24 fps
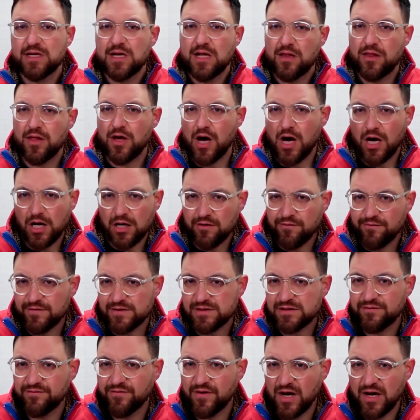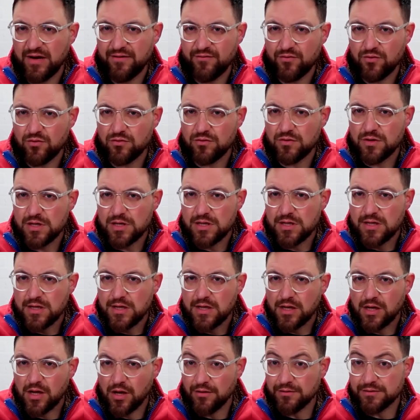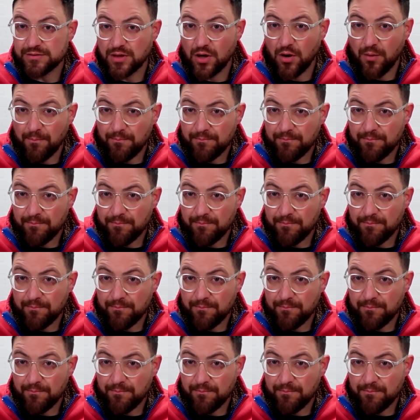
The hunt for survival goes on.